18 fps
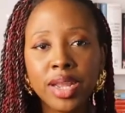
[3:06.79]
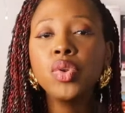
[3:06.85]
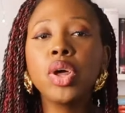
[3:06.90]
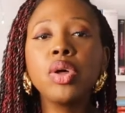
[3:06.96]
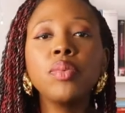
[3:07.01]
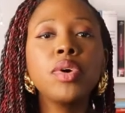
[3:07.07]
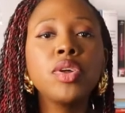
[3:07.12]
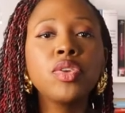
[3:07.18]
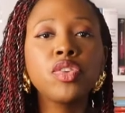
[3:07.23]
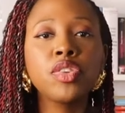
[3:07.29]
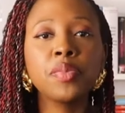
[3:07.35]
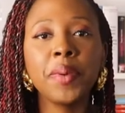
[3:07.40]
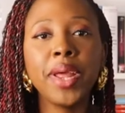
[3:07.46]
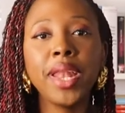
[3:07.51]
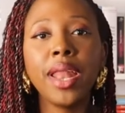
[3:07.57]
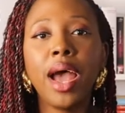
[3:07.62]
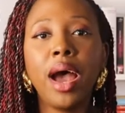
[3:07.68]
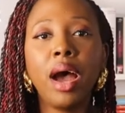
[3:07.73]
You don't want to
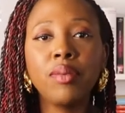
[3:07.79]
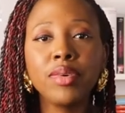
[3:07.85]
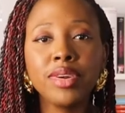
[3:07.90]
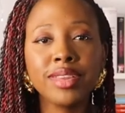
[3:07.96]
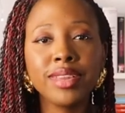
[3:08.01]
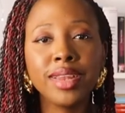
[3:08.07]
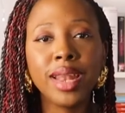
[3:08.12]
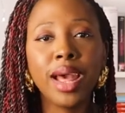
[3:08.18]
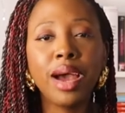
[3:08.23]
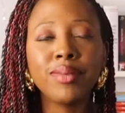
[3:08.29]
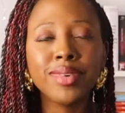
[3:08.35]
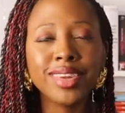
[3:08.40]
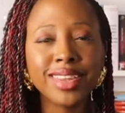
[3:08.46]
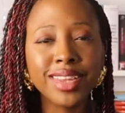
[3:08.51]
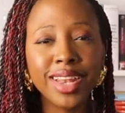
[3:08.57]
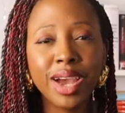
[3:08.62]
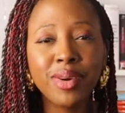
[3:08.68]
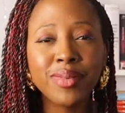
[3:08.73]
spend hours and
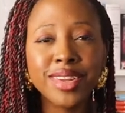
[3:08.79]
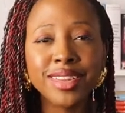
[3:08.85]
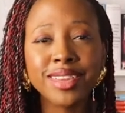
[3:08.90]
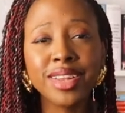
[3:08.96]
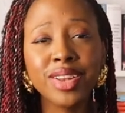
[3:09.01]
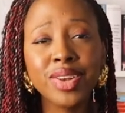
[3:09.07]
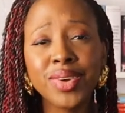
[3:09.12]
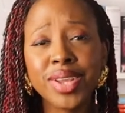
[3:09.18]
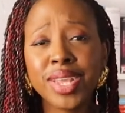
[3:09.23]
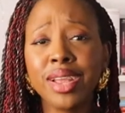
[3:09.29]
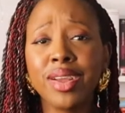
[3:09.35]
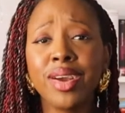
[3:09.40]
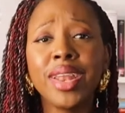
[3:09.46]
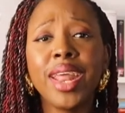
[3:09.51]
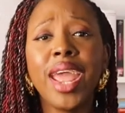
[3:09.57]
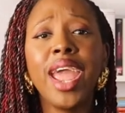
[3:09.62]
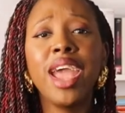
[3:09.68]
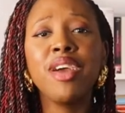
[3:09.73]
hours and hours on looking
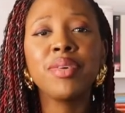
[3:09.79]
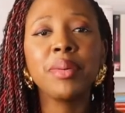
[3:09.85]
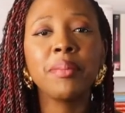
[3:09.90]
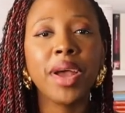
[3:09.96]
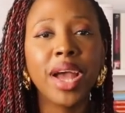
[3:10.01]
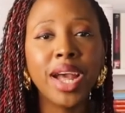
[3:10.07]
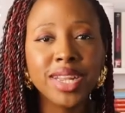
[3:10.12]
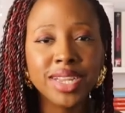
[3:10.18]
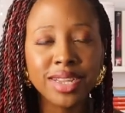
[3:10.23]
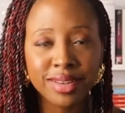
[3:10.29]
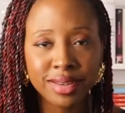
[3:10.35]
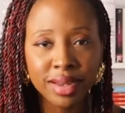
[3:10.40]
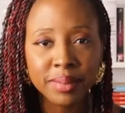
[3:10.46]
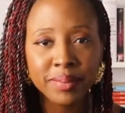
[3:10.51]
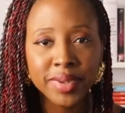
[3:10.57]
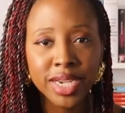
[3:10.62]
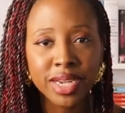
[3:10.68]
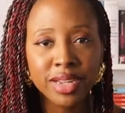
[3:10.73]
on everybody's
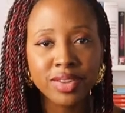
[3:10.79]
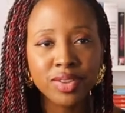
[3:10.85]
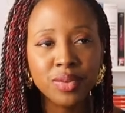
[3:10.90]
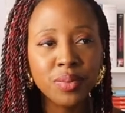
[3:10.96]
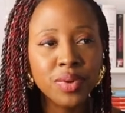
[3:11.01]
thumbnails.